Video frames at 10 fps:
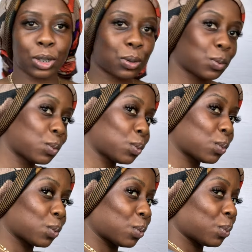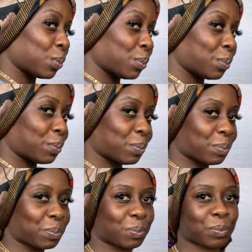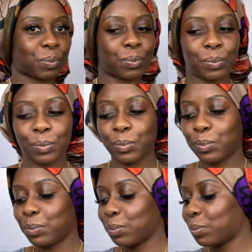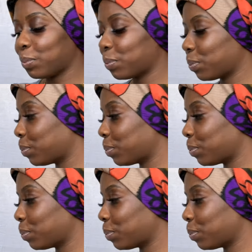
Nobody speaks.